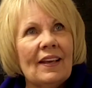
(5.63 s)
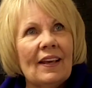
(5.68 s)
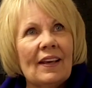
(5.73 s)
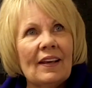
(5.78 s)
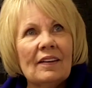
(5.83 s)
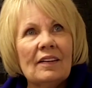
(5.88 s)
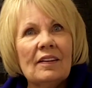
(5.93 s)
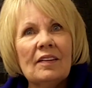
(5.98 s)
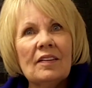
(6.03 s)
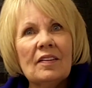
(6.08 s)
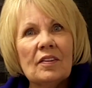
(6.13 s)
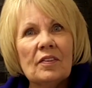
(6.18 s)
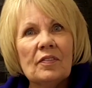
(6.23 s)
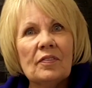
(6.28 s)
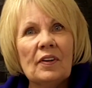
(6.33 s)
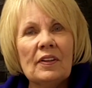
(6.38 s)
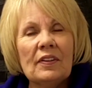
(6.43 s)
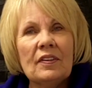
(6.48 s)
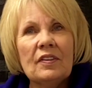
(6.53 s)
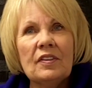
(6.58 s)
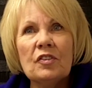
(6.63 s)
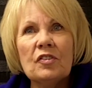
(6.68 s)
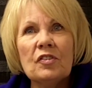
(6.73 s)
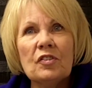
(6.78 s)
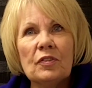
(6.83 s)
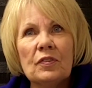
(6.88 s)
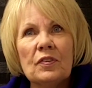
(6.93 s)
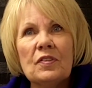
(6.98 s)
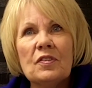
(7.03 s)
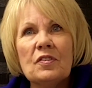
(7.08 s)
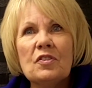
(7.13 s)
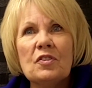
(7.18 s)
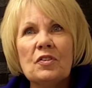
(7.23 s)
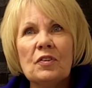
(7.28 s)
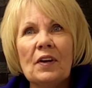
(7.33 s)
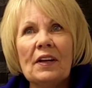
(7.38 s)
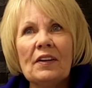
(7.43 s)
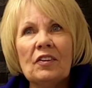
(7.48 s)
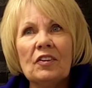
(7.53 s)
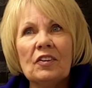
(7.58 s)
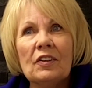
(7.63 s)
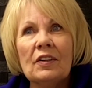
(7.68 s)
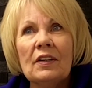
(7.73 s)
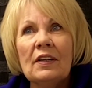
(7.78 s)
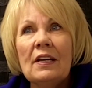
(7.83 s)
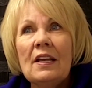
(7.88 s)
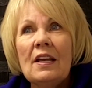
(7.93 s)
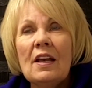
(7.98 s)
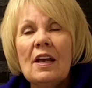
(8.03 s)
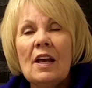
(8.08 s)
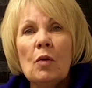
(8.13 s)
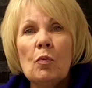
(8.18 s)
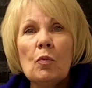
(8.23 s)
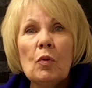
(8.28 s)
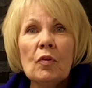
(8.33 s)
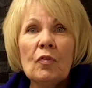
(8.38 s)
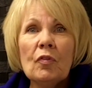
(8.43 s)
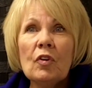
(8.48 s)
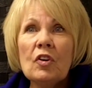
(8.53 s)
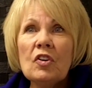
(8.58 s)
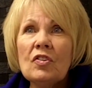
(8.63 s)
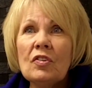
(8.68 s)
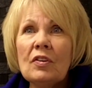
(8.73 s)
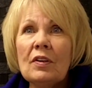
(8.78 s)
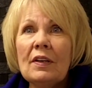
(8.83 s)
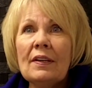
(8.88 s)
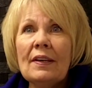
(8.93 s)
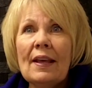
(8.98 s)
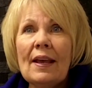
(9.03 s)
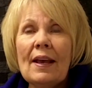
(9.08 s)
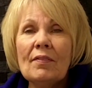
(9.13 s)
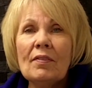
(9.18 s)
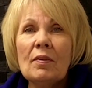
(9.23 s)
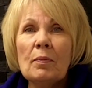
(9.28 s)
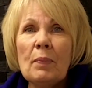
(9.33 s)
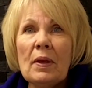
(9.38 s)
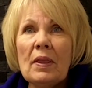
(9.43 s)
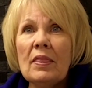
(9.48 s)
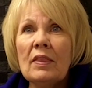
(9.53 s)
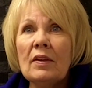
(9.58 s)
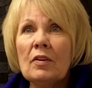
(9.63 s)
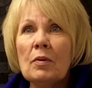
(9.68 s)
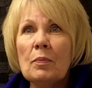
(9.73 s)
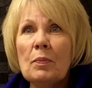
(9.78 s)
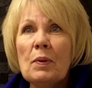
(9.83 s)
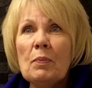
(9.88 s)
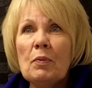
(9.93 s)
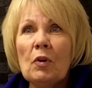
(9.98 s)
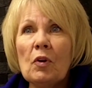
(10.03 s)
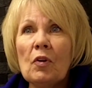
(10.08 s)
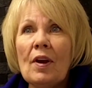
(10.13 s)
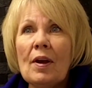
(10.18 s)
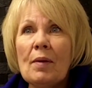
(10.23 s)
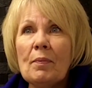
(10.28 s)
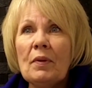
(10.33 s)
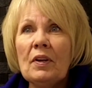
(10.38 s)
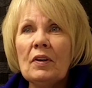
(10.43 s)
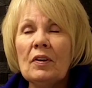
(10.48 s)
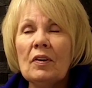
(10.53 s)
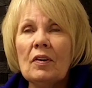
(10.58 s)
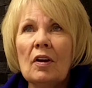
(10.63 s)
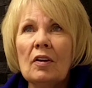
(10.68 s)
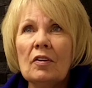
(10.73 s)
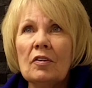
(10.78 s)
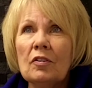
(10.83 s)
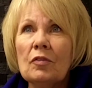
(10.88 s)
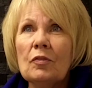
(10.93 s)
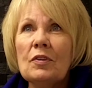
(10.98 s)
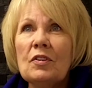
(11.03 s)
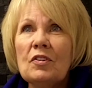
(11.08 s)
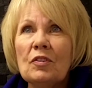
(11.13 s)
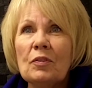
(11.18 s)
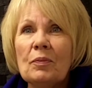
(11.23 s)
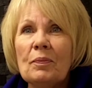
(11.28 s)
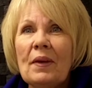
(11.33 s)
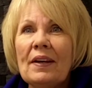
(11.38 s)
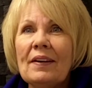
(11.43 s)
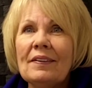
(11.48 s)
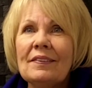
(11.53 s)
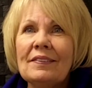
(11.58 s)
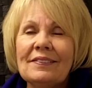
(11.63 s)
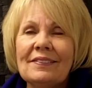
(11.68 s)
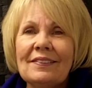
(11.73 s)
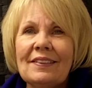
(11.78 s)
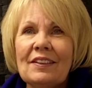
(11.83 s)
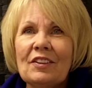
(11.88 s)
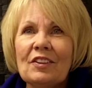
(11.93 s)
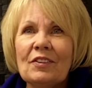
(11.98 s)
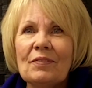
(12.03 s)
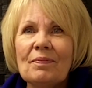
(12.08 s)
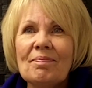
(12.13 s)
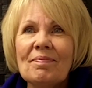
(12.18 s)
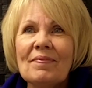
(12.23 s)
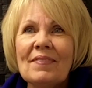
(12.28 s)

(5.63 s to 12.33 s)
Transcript: Gale, the Volunteer Services Director, and we're fortunate to have a pet therapy program here at Ogden Regional Medical Center.